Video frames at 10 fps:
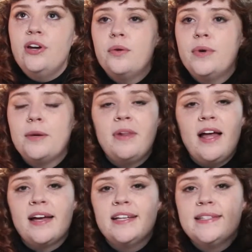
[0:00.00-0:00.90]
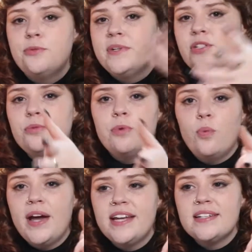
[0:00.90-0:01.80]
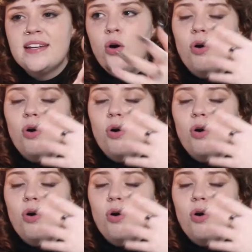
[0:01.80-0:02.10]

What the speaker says: when a plant can still be super wet,